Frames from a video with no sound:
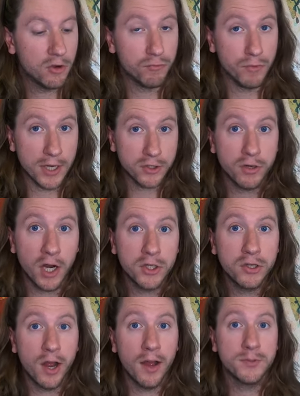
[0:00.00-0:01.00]
Restaurant
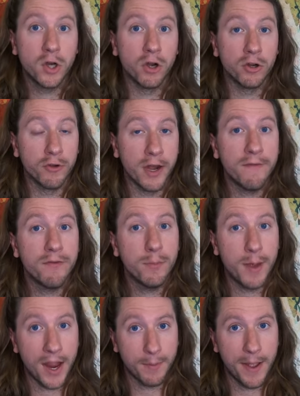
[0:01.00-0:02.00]
jobs are great for
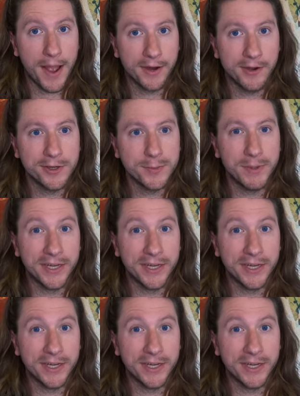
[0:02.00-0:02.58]
backpackers